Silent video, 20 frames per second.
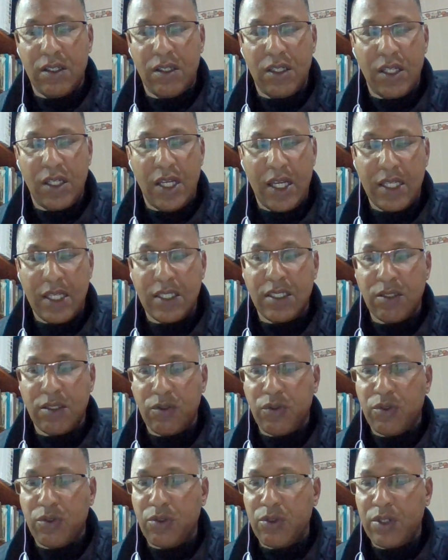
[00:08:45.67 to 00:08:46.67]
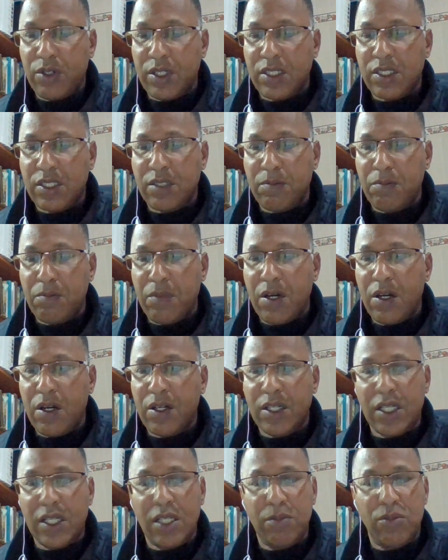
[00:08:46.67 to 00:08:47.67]
as of course Mark
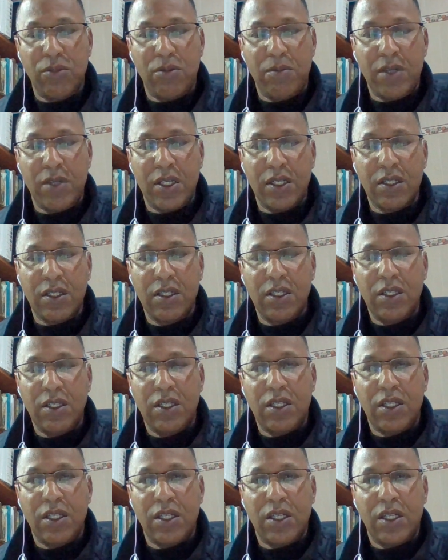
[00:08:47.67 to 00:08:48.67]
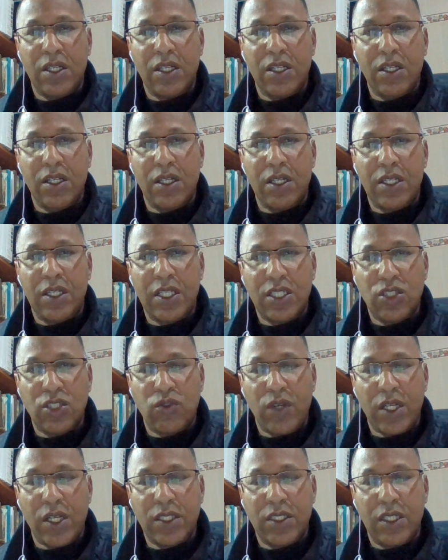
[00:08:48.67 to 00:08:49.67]
Lieberman, an
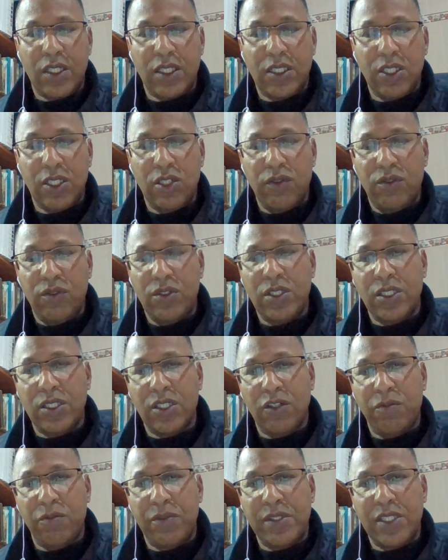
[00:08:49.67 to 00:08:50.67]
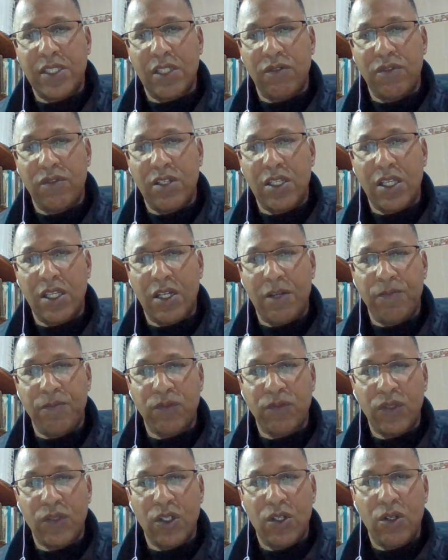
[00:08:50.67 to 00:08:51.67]
instructor at the University of Pennsylvania,
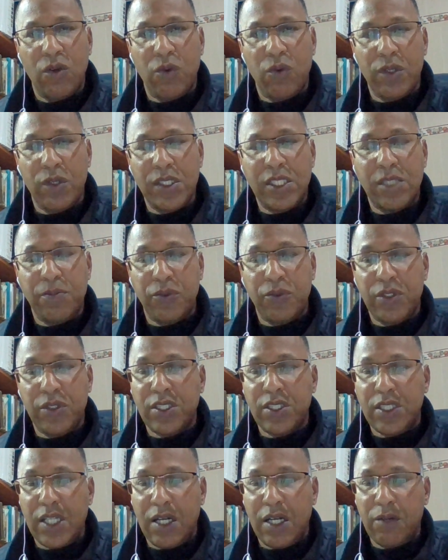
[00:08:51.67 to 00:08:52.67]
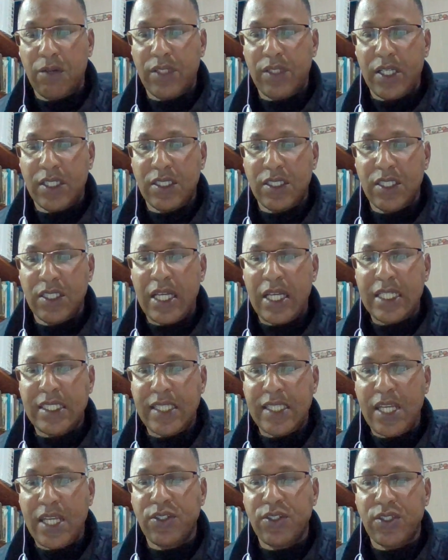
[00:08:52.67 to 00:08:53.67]
once pointed out that a
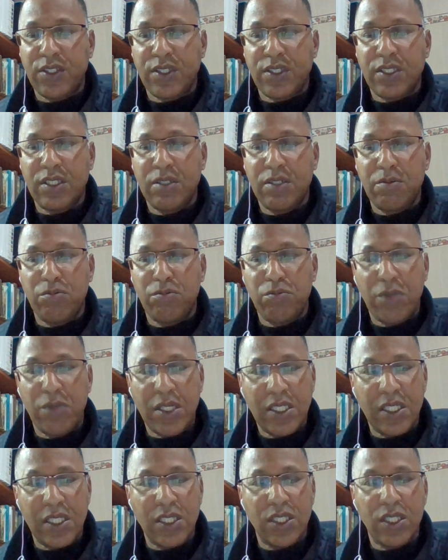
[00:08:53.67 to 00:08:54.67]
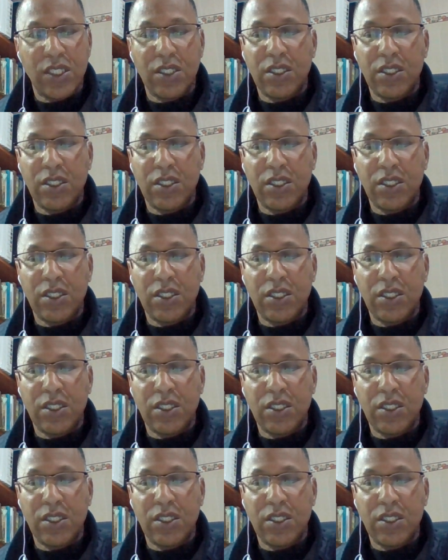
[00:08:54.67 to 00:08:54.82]
sentence mustn't